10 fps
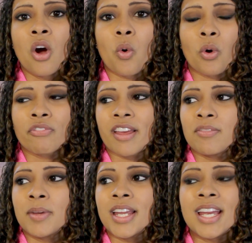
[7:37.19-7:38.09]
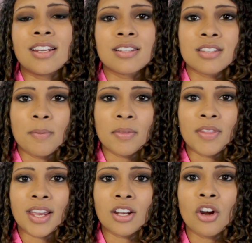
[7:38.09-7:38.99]
or if they've been eating something
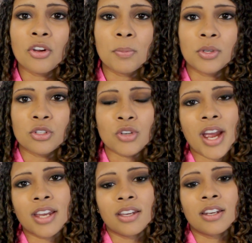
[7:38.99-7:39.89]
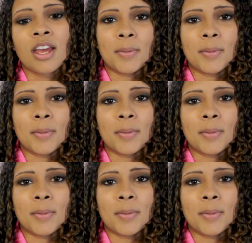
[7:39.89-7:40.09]
that could hurt your bearded dragon.